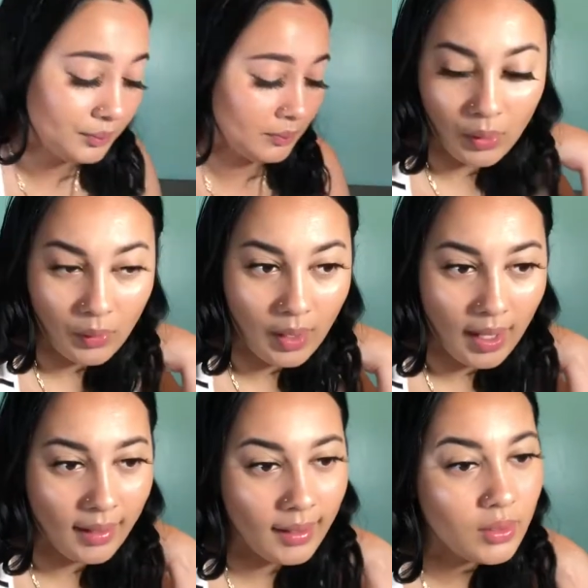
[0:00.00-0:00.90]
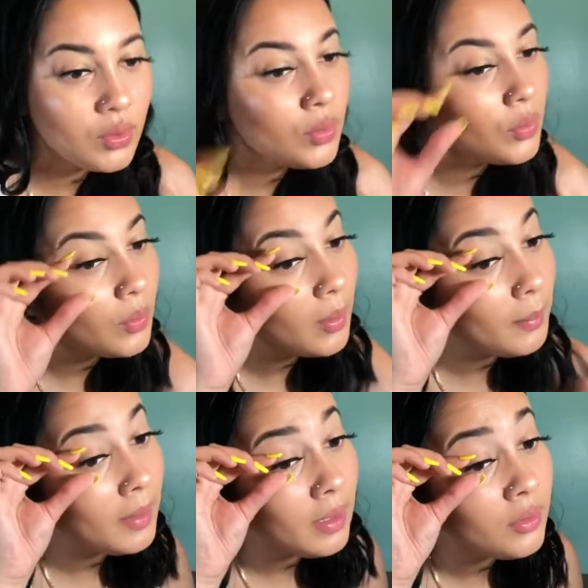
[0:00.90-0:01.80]
Oh, I like to
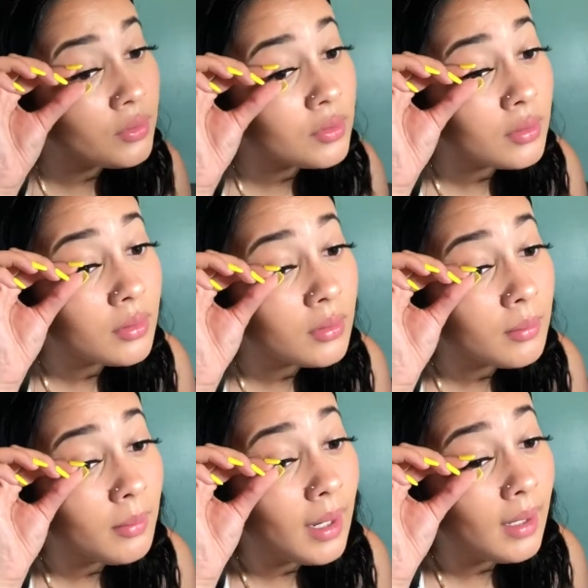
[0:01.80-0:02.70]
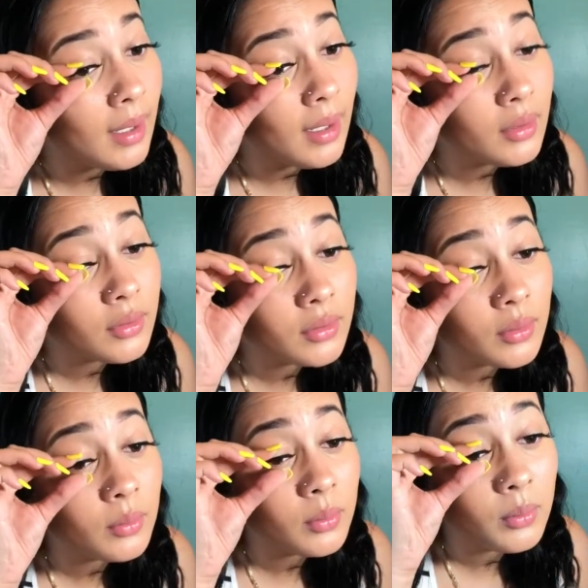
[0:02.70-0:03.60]
pinch my lash
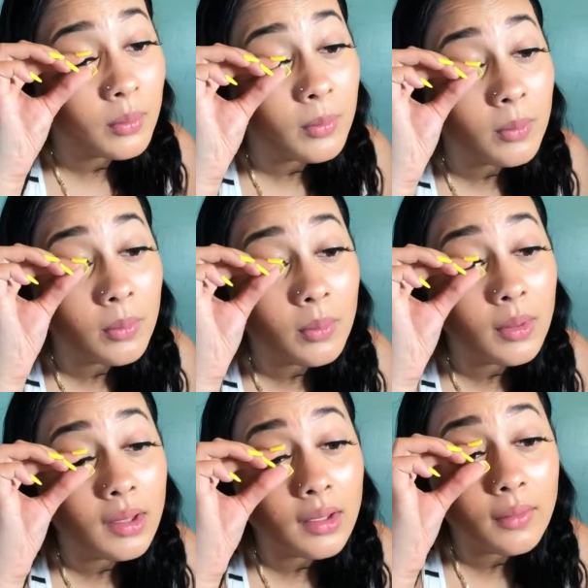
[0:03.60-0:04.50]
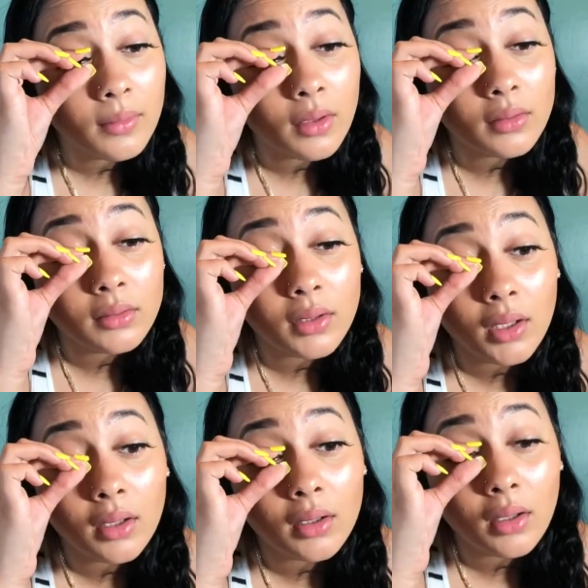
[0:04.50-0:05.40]
with the
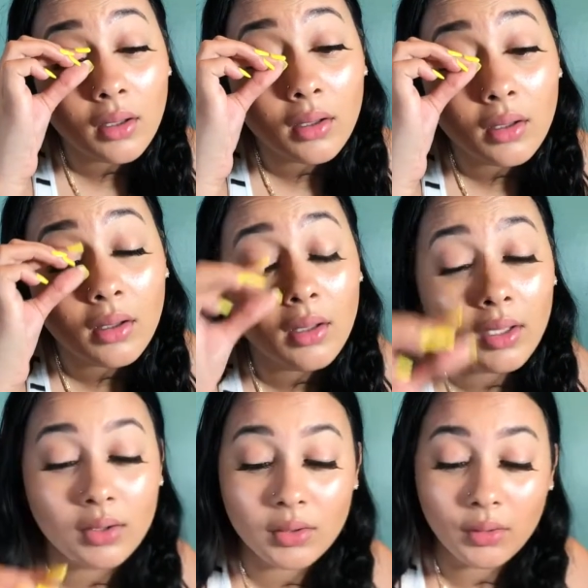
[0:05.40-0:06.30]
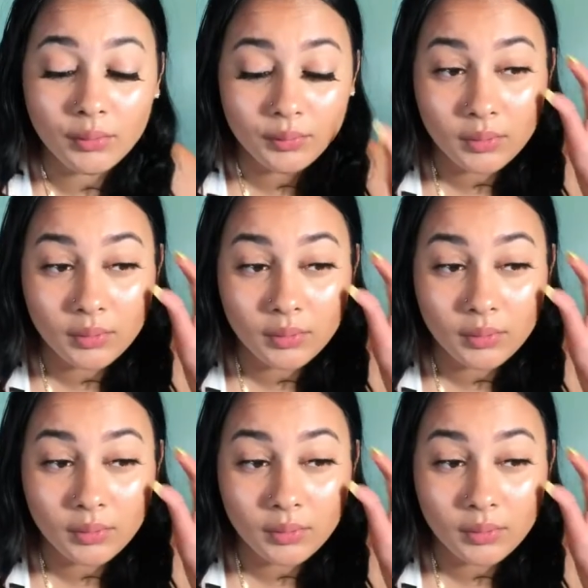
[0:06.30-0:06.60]
falsies like so.